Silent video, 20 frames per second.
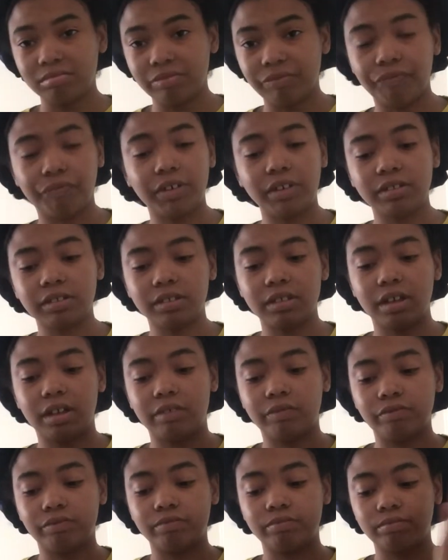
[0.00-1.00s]
first off,
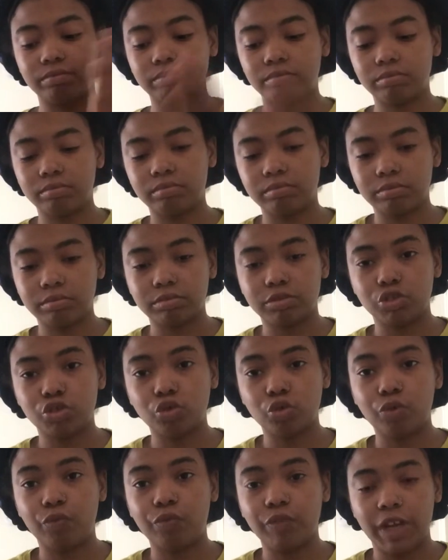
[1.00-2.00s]

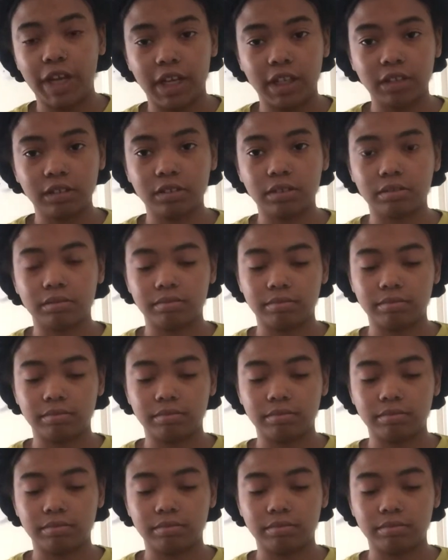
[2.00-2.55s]
true facts.